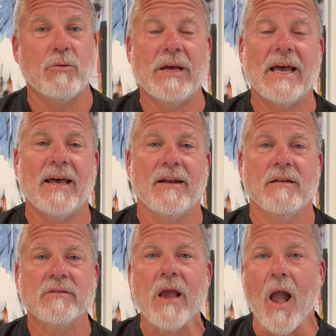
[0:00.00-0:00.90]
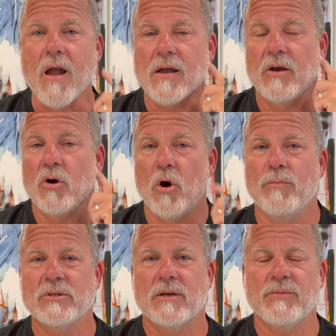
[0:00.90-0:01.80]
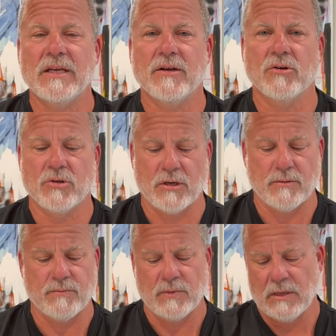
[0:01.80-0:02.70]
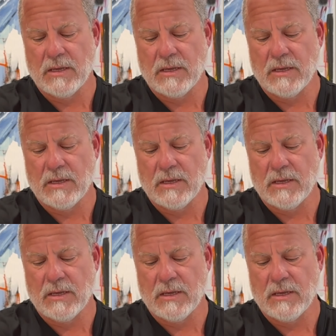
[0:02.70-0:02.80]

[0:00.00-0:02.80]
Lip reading: bad. Opens up the eardrum.